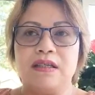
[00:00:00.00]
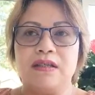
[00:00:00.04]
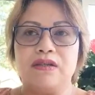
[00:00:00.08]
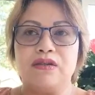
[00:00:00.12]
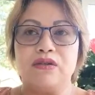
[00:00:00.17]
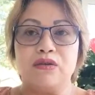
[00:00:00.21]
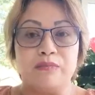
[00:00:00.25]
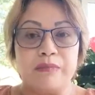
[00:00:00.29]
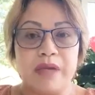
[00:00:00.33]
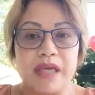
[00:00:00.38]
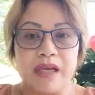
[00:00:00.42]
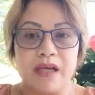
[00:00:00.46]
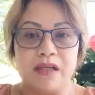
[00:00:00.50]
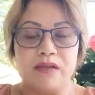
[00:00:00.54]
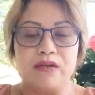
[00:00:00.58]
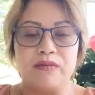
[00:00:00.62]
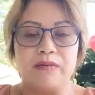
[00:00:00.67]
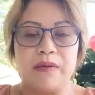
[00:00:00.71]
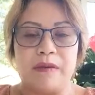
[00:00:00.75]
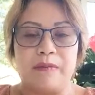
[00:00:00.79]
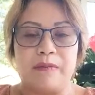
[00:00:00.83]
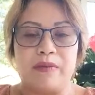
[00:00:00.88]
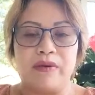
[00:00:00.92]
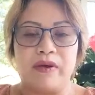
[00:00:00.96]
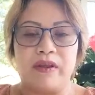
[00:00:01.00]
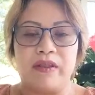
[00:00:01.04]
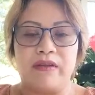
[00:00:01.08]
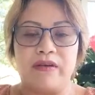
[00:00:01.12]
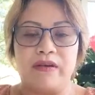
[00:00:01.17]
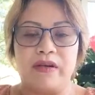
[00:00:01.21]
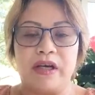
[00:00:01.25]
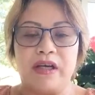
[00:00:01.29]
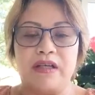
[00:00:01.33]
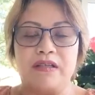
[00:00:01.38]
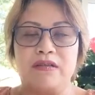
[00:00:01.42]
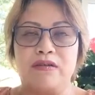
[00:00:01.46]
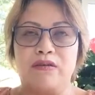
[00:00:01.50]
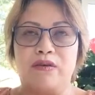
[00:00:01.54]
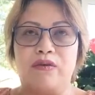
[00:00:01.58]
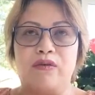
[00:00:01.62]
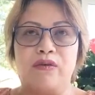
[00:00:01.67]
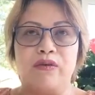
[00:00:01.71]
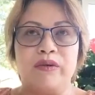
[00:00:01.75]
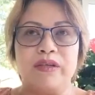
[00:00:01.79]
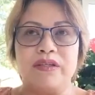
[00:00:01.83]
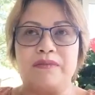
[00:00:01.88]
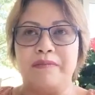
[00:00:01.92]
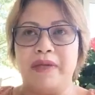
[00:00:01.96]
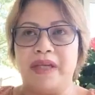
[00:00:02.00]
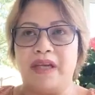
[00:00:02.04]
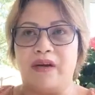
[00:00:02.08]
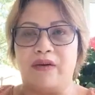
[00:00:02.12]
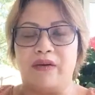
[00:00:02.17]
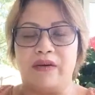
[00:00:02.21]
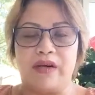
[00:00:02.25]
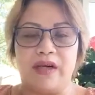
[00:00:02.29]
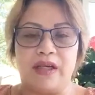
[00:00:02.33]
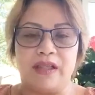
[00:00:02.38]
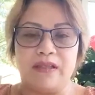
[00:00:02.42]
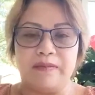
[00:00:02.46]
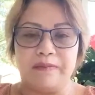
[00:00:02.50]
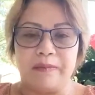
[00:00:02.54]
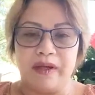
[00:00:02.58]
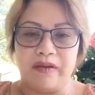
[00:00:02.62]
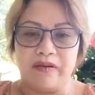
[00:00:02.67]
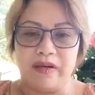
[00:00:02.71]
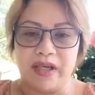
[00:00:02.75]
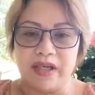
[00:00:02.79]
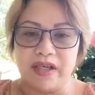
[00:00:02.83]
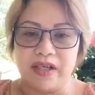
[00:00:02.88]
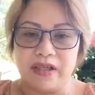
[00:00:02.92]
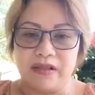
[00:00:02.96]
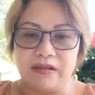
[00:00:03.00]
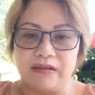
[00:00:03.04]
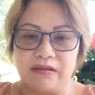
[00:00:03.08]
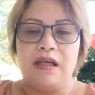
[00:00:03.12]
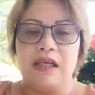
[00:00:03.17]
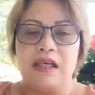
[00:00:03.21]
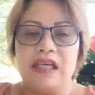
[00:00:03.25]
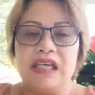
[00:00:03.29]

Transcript: to me and to my brother, has always been our inspiration.